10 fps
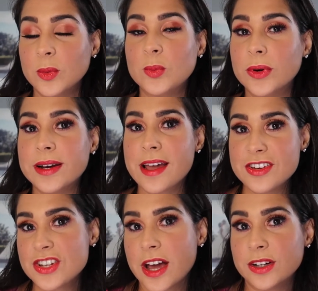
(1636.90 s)
one
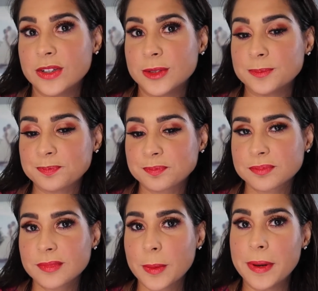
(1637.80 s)
eyeshadow
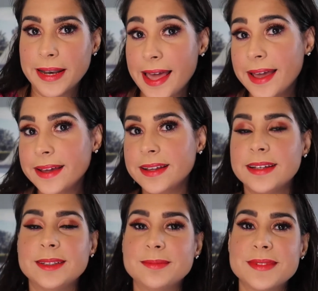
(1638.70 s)
palette
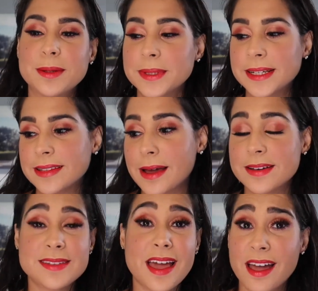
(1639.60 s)
and something like that
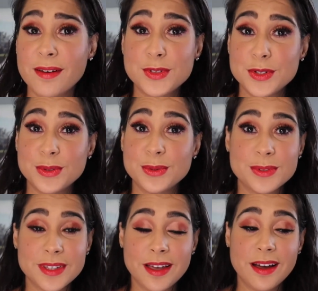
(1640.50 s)
because i have to
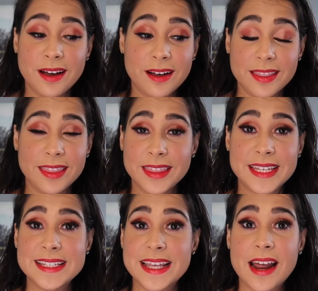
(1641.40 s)
use the
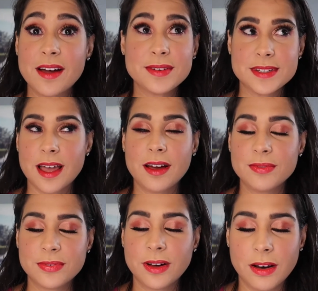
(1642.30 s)
things that i have because i
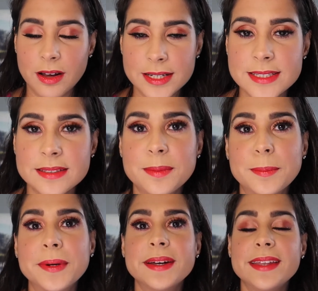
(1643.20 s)
have a lot
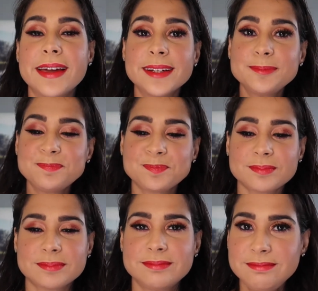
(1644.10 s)
but yeah
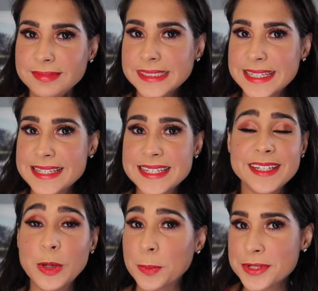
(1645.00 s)
that's
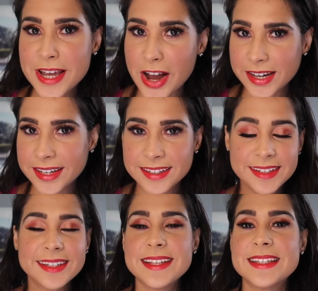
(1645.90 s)
it no more talking
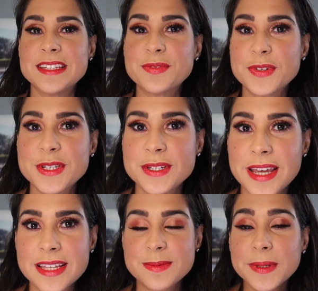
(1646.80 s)
that's it for
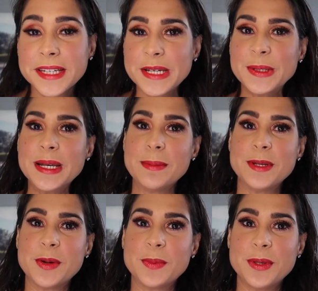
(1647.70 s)
today's video let me
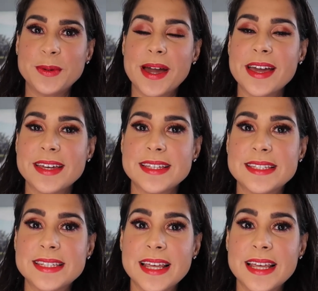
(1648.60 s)
know what you guys